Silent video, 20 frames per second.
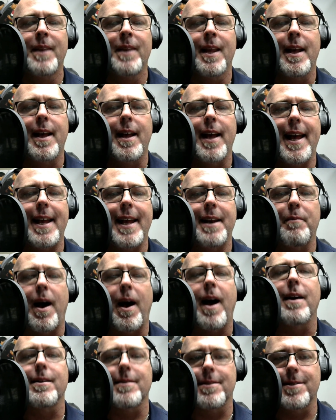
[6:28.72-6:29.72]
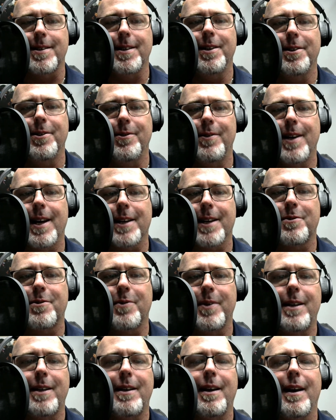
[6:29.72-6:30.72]
And I'll see you next
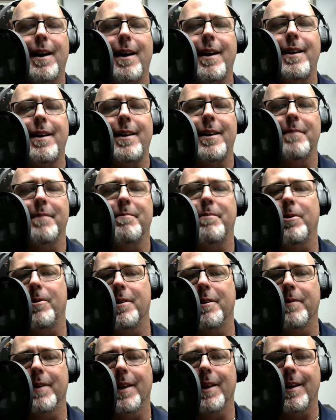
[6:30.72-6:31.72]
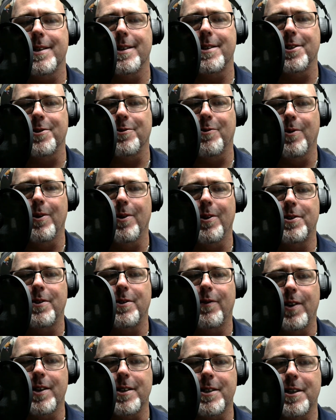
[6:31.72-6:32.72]
week on Employee Relations Words of
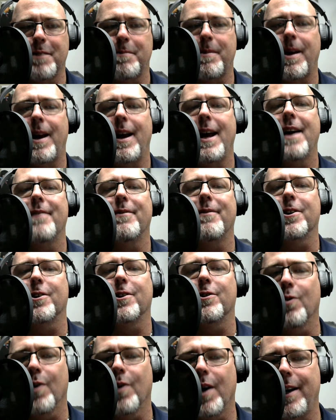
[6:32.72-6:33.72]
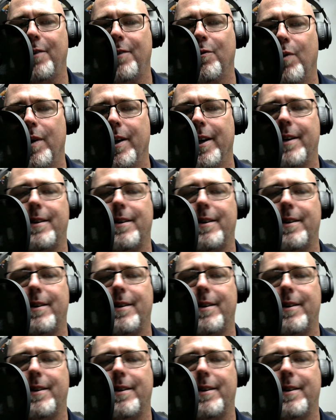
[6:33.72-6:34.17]
Wisdom. Have a great week.